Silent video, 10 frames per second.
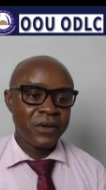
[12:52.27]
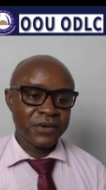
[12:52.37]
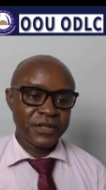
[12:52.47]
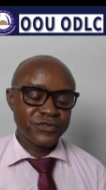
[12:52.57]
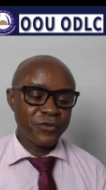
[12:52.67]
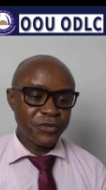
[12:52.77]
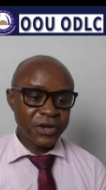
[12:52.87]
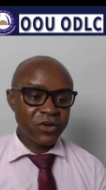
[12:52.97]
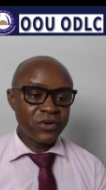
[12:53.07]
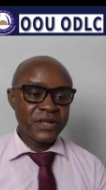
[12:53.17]
All right. So
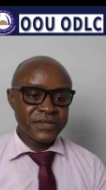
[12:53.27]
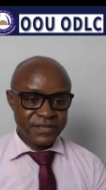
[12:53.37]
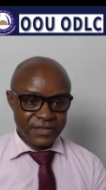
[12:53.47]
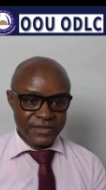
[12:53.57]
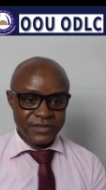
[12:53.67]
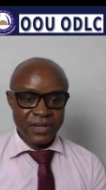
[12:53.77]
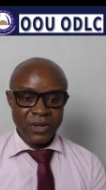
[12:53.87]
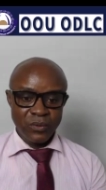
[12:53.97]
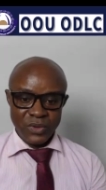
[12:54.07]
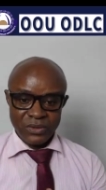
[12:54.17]
foreign currencies,
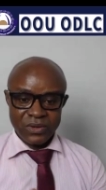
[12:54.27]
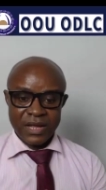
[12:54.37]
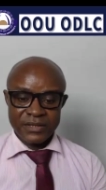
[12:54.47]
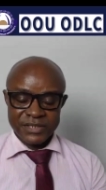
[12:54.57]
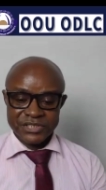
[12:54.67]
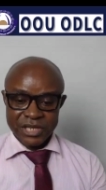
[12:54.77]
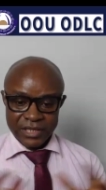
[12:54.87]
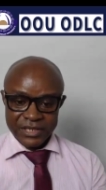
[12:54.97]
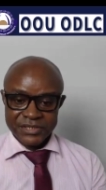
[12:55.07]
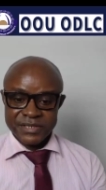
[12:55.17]
we look at the
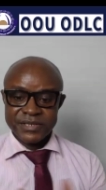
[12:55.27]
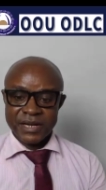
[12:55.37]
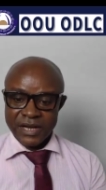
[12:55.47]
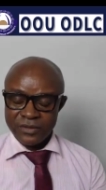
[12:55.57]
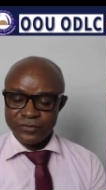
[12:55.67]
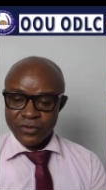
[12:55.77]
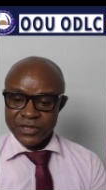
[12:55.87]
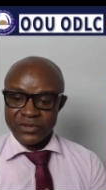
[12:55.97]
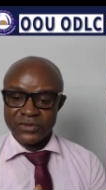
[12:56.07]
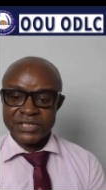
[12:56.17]
challenges around
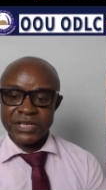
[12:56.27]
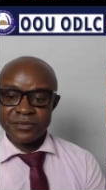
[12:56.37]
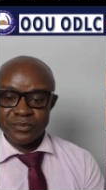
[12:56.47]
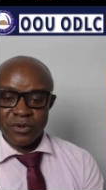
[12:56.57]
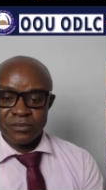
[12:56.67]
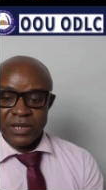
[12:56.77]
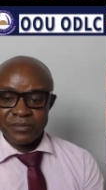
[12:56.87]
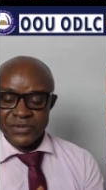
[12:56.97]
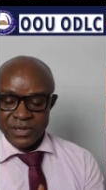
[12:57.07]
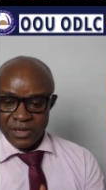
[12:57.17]
foreign exchange
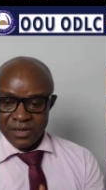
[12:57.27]
problems.